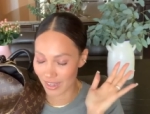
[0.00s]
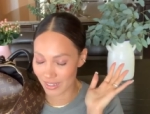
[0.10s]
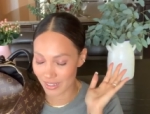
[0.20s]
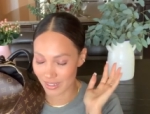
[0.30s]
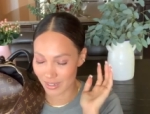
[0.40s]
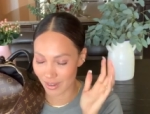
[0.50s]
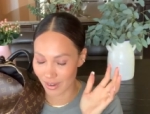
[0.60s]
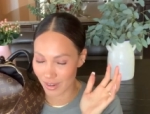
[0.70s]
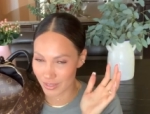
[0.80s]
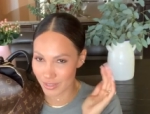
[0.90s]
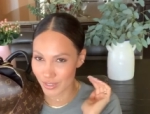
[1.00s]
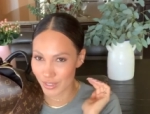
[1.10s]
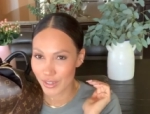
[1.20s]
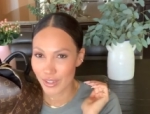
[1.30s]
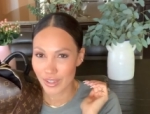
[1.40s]
cannot
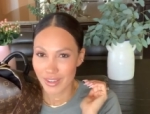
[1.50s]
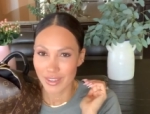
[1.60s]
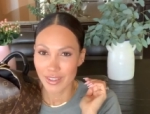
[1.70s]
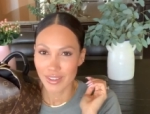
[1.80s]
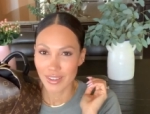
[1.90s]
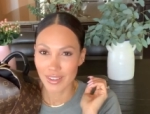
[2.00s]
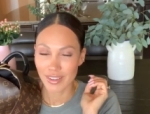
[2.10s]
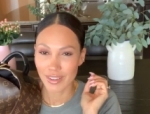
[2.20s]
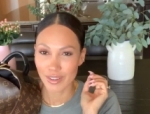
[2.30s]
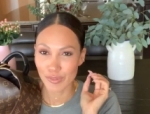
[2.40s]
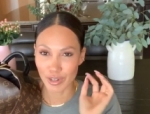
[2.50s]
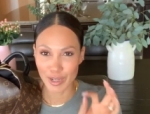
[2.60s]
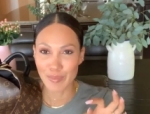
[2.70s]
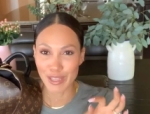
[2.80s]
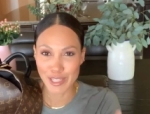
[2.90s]

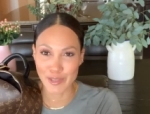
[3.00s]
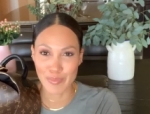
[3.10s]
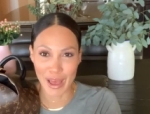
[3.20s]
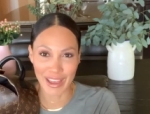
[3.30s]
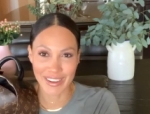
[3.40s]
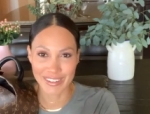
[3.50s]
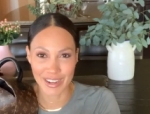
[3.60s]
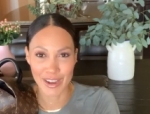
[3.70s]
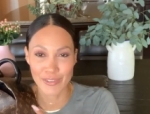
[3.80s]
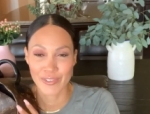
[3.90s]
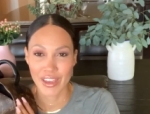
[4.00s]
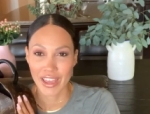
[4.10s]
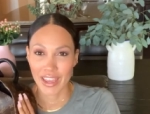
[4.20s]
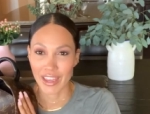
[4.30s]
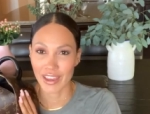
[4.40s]
recommend this bag enough.
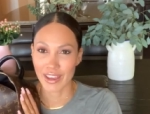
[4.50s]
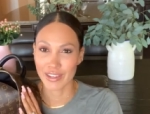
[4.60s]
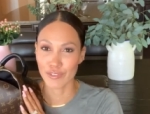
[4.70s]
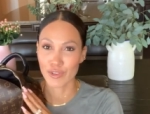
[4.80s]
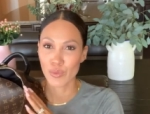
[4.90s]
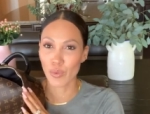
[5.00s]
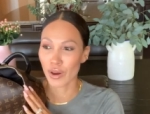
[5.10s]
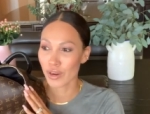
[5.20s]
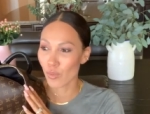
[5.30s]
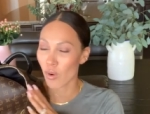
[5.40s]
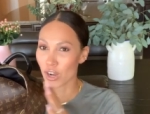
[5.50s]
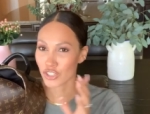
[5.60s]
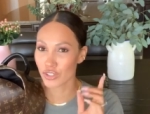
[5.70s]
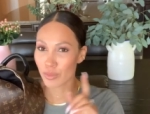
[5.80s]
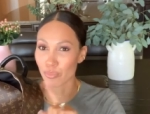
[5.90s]
And if you want to
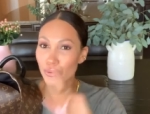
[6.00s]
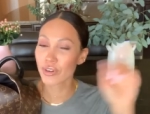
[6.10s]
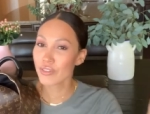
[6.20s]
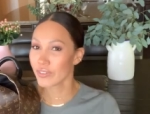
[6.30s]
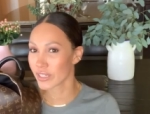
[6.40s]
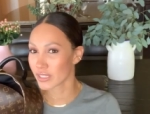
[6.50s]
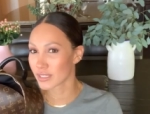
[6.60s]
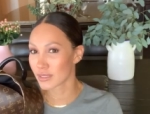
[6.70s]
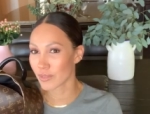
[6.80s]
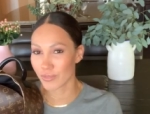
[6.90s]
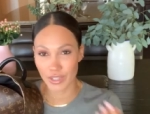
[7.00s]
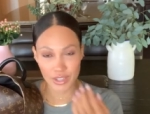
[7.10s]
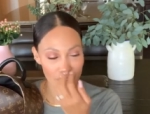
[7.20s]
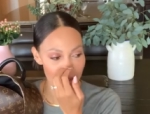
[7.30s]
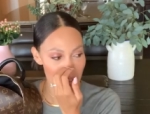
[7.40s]
watch the previous
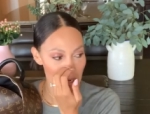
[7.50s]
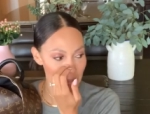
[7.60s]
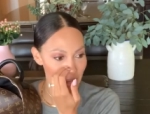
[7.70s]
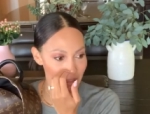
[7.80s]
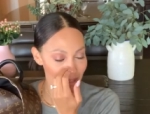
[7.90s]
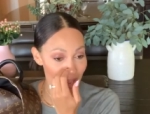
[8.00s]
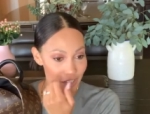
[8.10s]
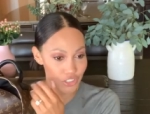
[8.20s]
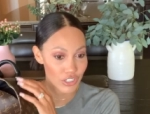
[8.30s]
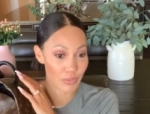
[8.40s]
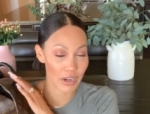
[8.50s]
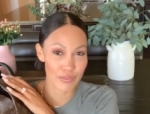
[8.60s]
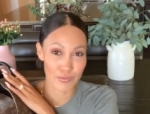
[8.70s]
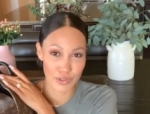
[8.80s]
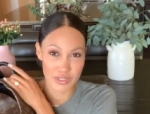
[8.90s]
video that I made last year when I
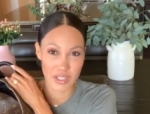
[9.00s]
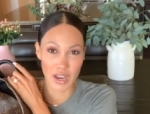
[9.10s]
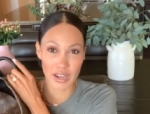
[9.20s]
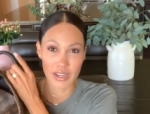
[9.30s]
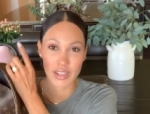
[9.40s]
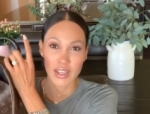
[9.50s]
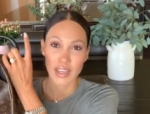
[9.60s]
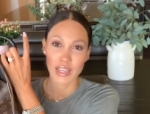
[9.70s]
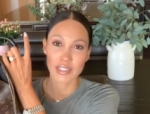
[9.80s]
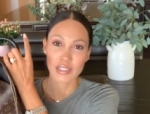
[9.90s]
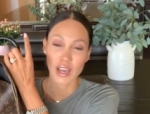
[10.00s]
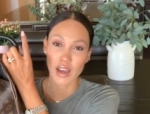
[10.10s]
first got it, it's